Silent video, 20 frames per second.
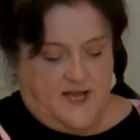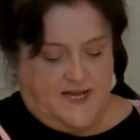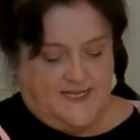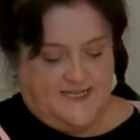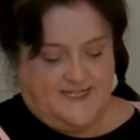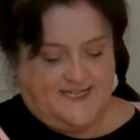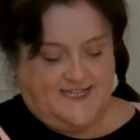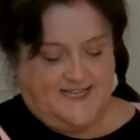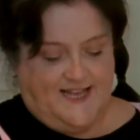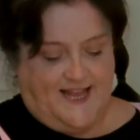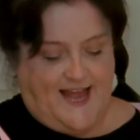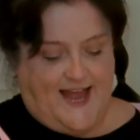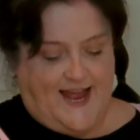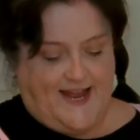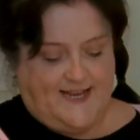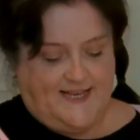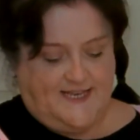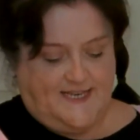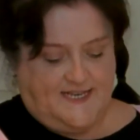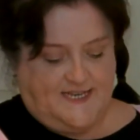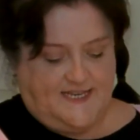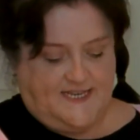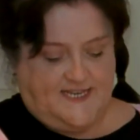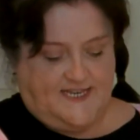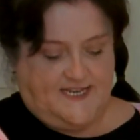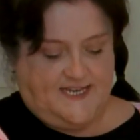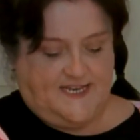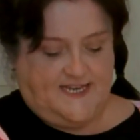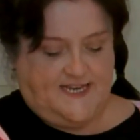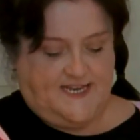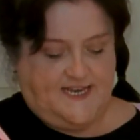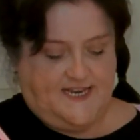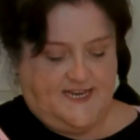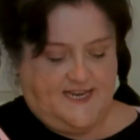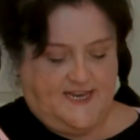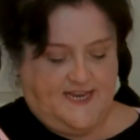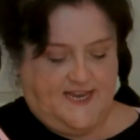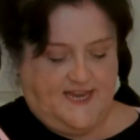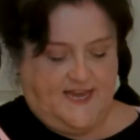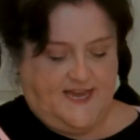slant.
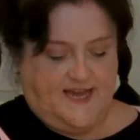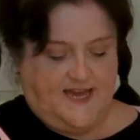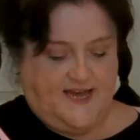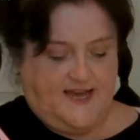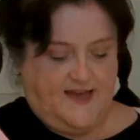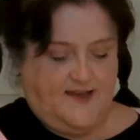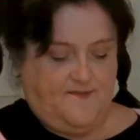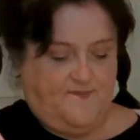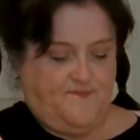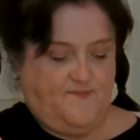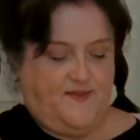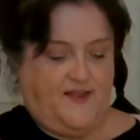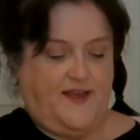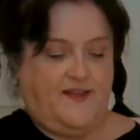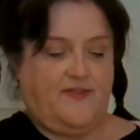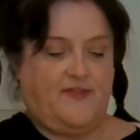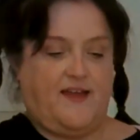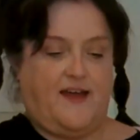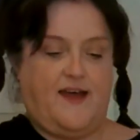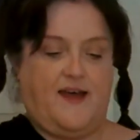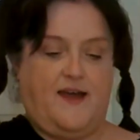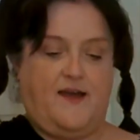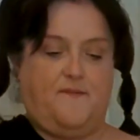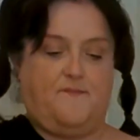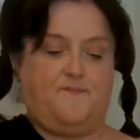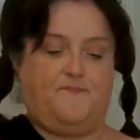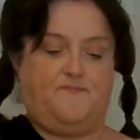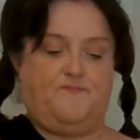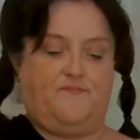Yeah, like that.